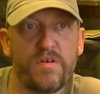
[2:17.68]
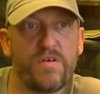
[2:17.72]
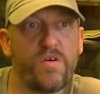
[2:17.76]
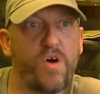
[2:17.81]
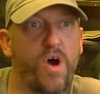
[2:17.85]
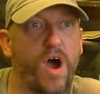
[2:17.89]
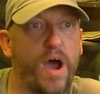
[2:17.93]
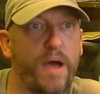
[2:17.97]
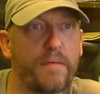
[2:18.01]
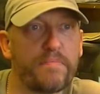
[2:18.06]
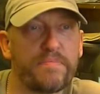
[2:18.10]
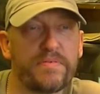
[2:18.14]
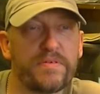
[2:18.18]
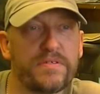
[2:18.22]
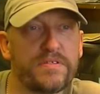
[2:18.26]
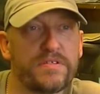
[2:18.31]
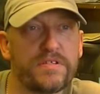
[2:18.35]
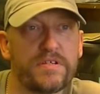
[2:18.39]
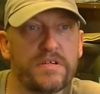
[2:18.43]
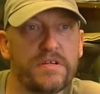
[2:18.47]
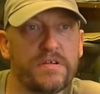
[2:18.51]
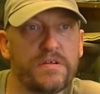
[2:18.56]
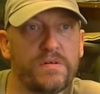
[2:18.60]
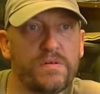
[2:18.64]
up
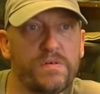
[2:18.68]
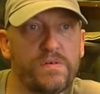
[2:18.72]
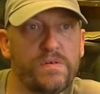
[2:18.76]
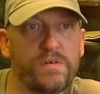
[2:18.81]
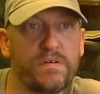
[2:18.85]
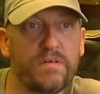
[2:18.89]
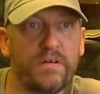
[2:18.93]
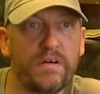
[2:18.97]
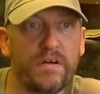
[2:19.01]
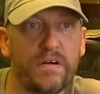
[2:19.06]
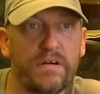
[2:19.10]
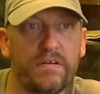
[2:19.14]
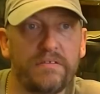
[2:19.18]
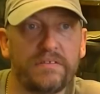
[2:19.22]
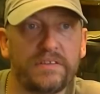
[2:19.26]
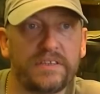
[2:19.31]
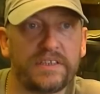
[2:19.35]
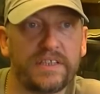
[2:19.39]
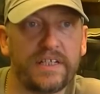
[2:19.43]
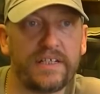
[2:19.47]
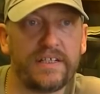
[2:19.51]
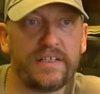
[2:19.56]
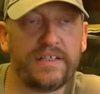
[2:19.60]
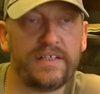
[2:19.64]
until, I would
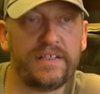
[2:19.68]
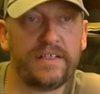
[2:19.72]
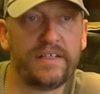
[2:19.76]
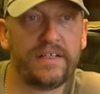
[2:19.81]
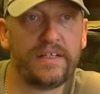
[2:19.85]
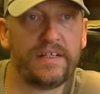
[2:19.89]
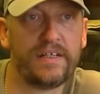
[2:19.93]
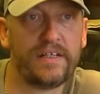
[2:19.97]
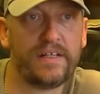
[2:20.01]
say,